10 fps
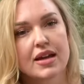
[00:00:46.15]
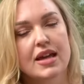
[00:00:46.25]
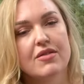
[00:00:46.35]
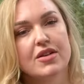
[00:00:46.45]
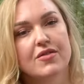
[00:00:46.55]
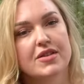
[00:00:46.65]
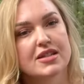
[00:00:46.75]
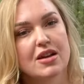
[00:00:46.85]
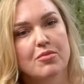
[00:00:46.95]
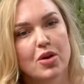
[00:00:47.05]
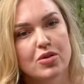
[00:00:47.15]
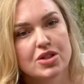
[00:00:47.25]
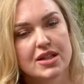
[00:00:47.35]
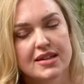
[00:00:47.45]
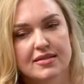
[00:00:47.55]
Even if it's an
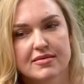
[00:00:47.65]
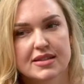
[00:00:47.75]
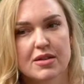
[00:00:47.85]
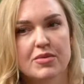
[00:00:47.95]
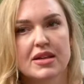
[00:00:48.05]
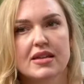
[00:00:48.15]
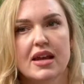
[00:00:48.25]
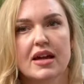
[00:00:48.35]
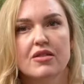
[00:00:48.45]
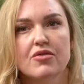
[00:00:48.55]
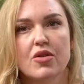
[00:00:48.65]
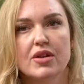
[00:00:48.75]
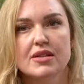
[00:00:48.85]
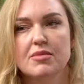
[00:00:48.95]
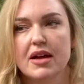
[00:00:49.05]
emoji, something that I can
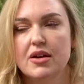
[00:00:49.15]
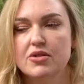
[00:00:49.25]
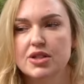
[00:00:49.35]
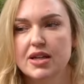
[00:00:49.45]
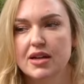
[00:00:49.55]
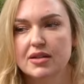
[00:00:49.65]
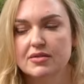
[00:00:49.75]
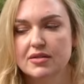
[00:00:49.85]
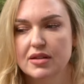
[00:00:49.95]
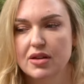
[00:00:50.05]
focus my energy on.